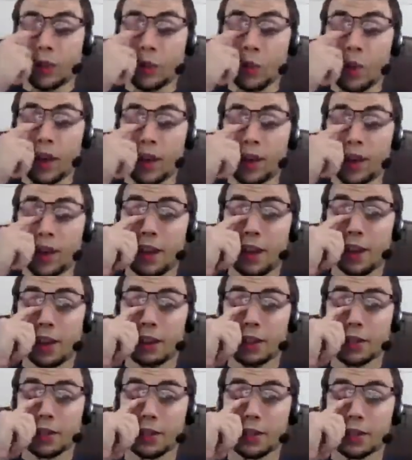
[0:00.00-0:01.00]
away and
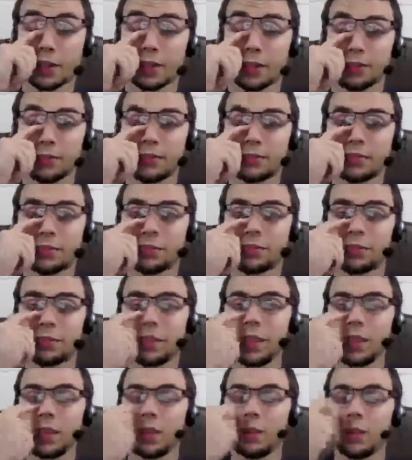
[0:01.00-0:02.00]
heals.
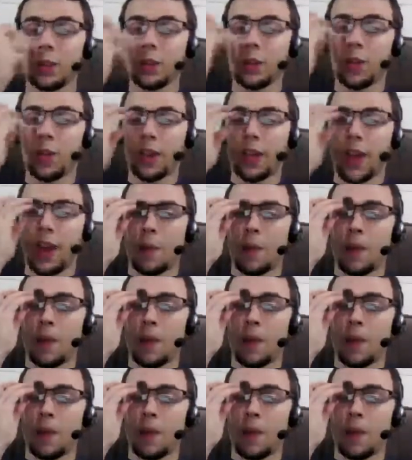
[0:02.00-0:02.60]
But knowing enemy